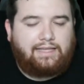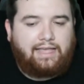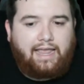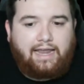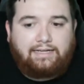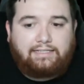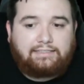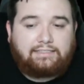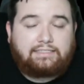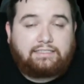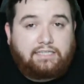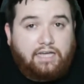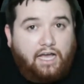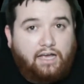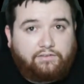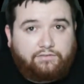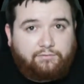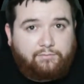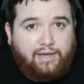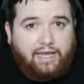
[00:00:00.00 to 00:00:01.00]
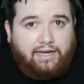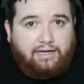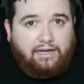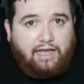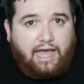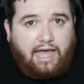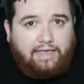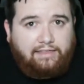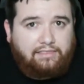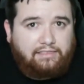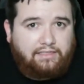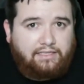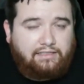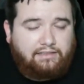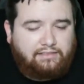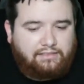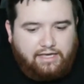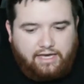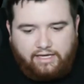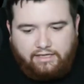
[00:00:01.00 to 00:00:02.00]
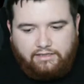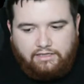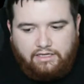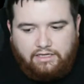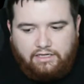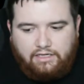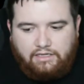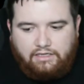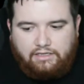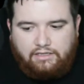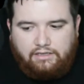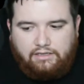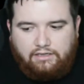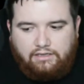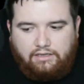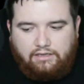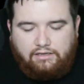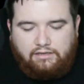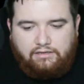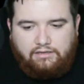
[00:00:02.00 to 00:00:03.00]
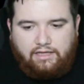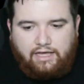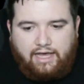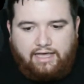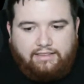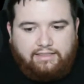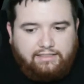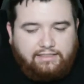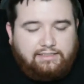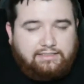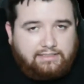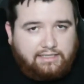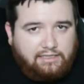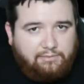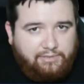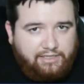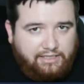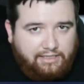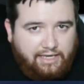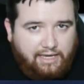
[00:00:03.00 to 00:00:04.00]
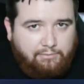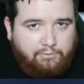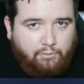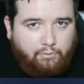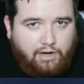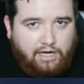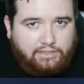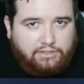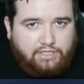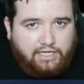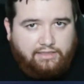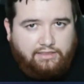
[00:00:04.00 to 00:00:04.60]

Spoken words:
it's tough, man. I think it's going to be the game to watch.